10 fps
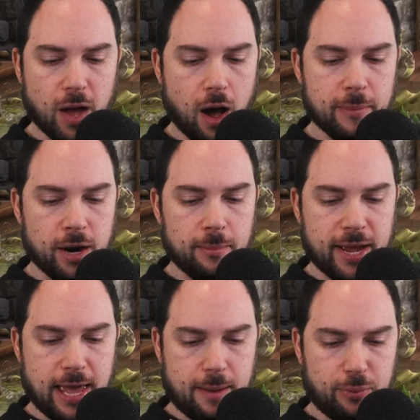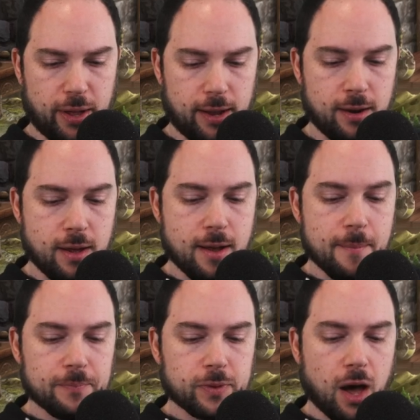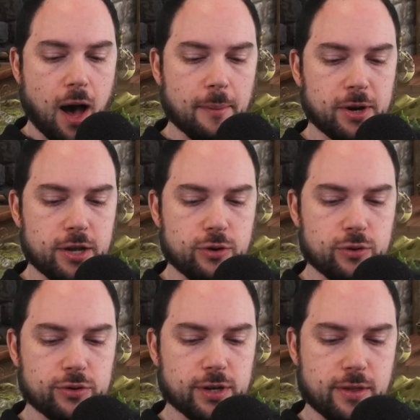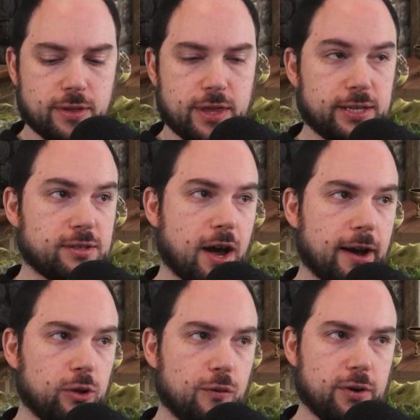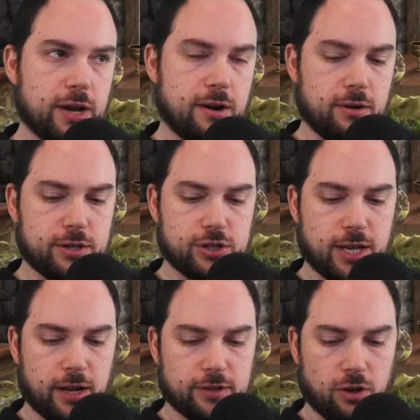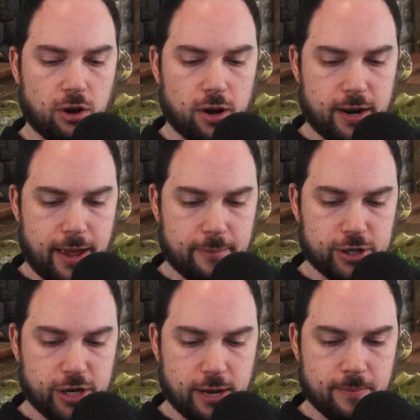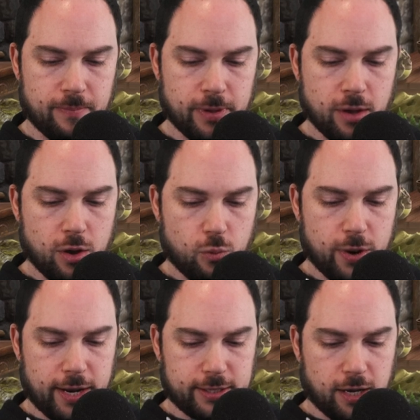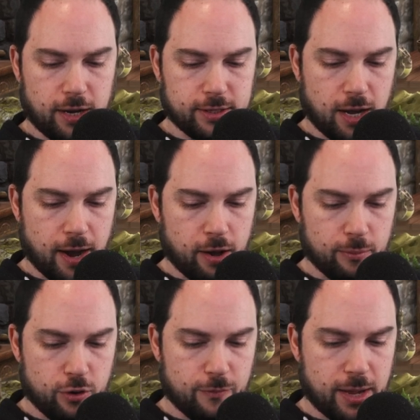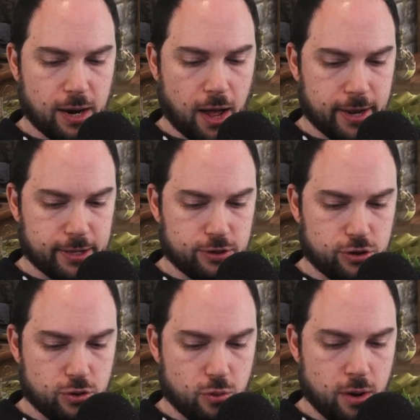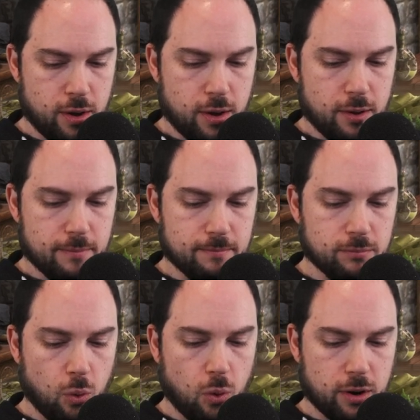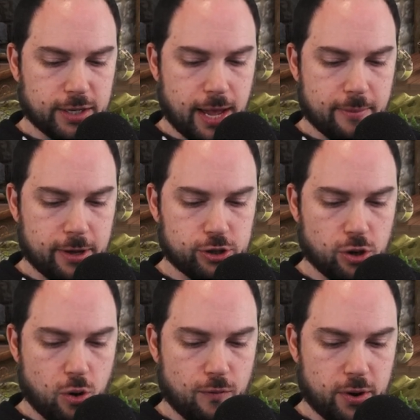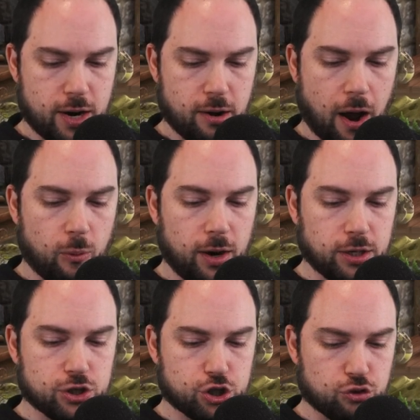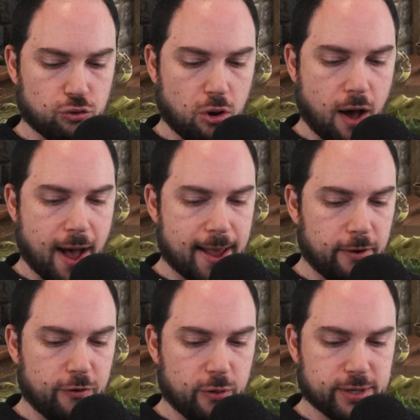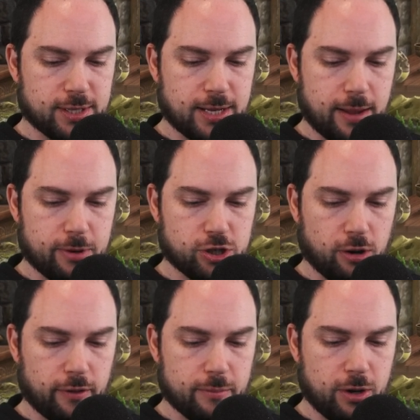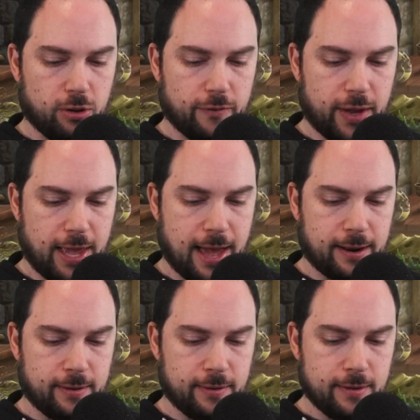I'm in on my game plan. I'm going to use this tile over here to just get a ton of damage in. We get a ton of tile movement. I can do more damage over here. I want to try to focus the damage in on the middle if I can.